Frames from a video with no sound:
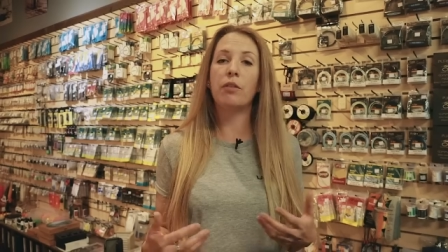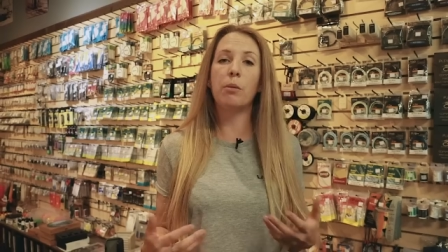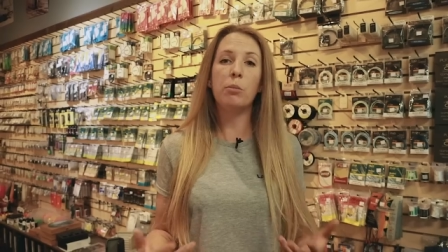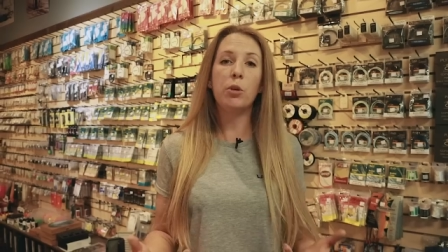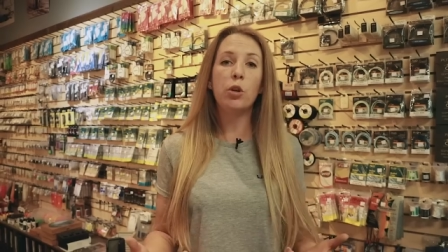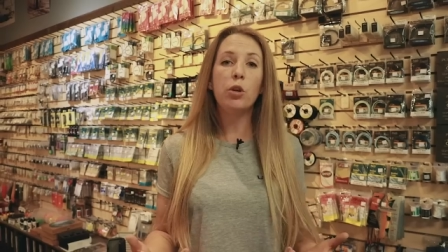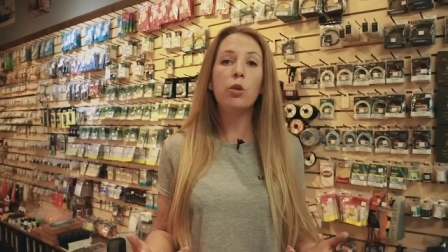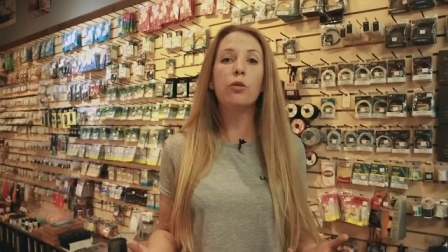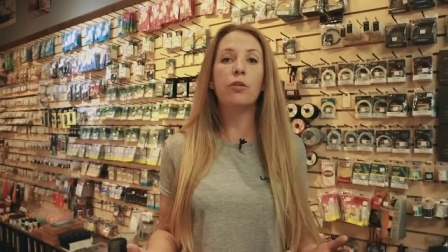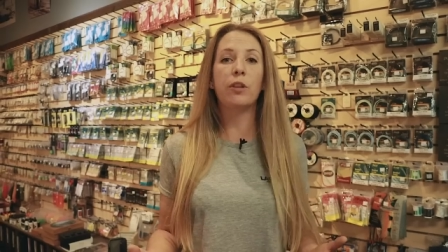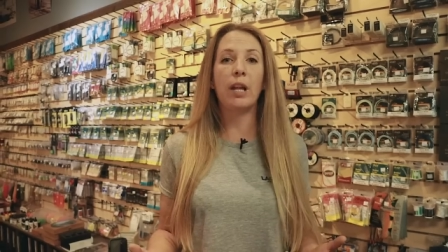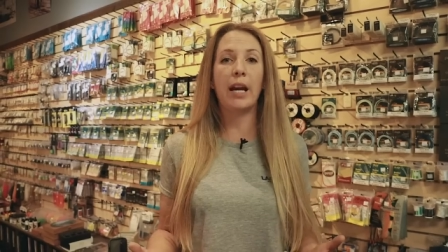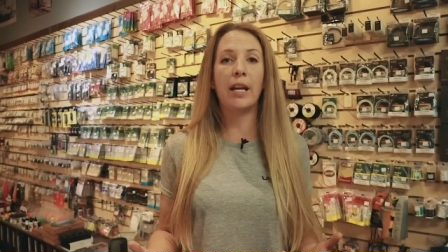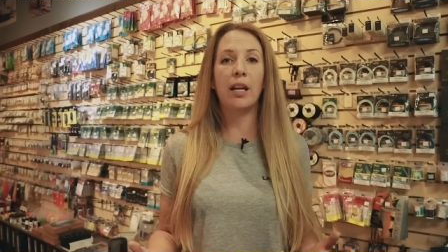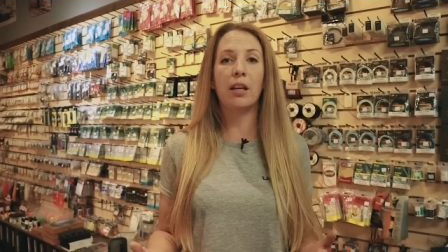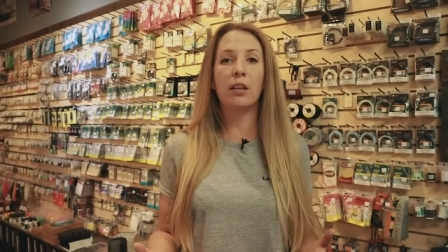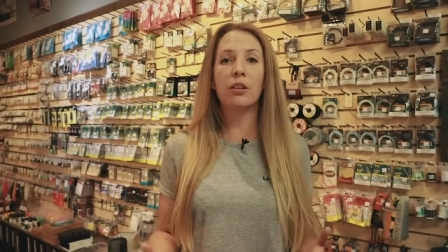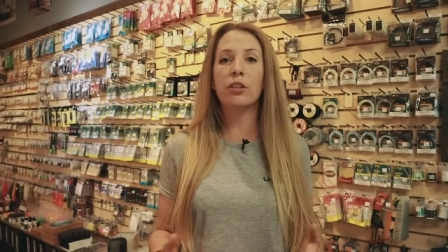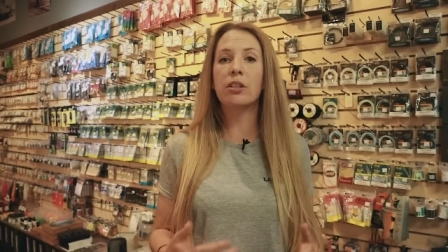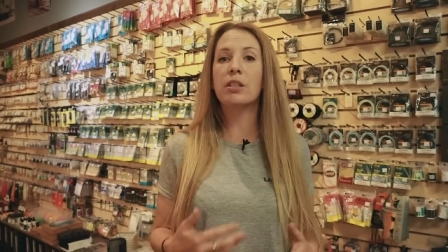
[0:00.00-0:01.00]
from new fly
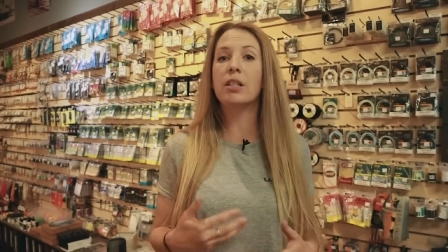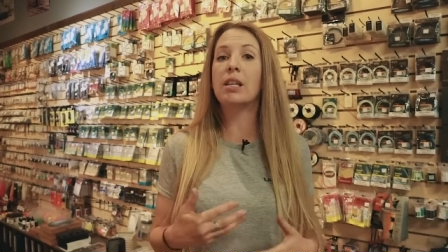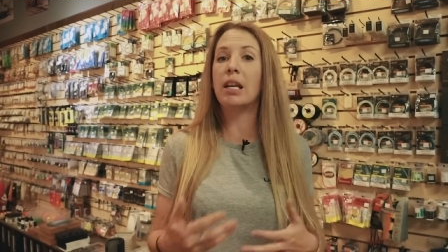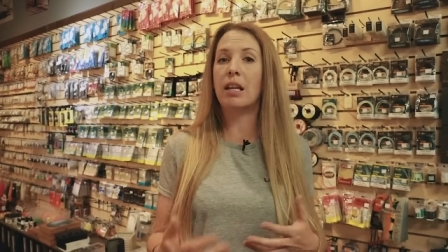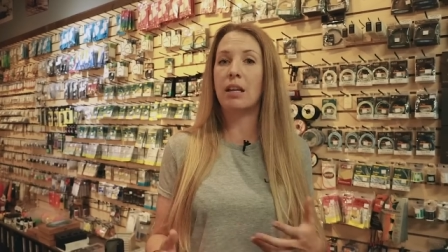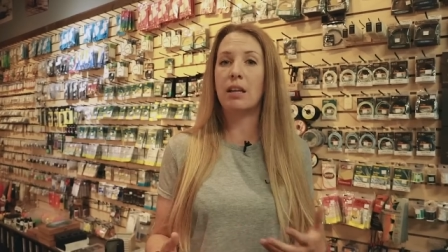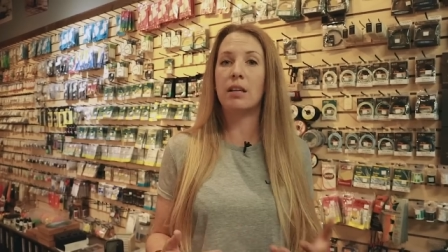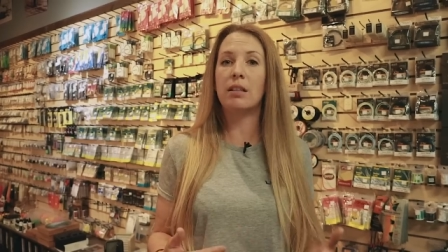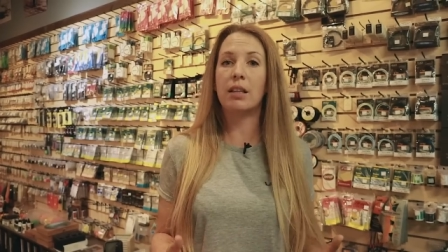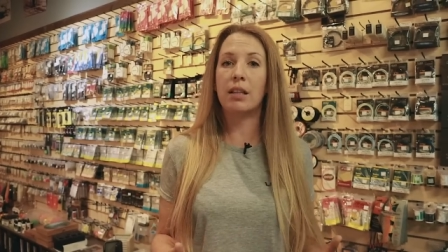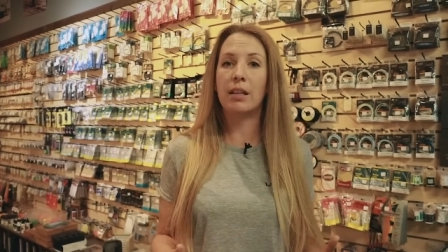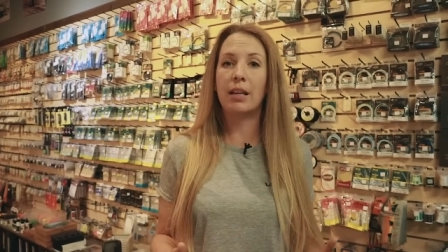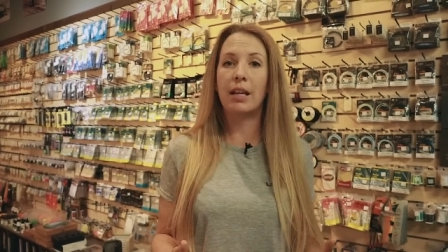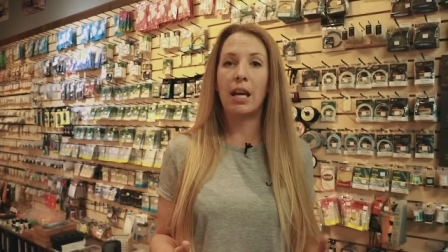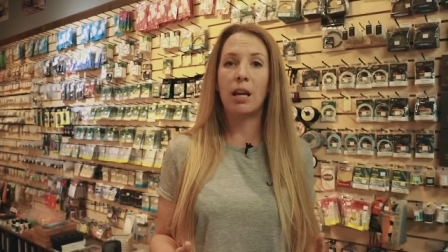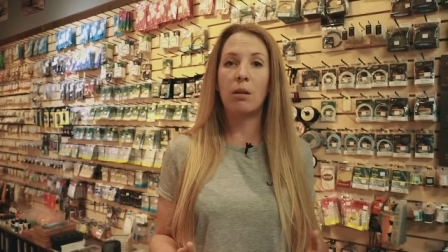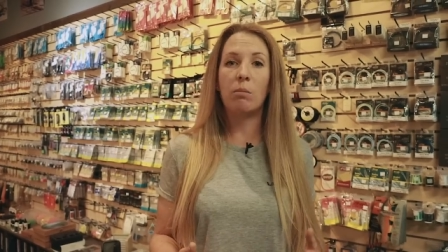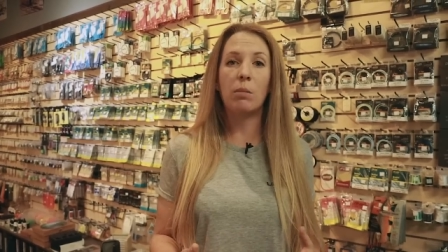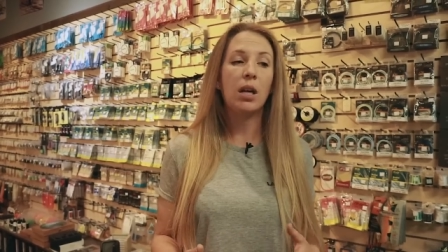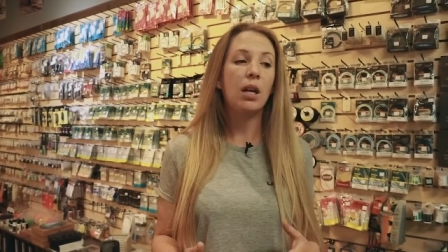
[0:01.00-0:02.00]
anglers getting into the
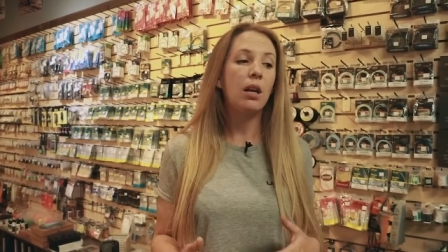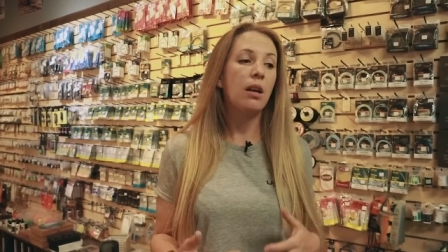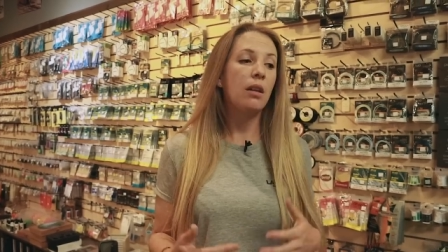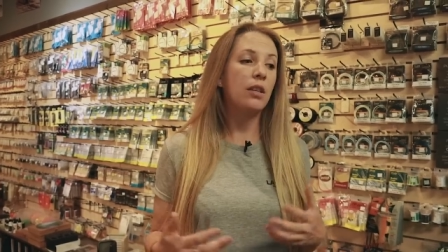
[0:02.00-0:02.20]
game.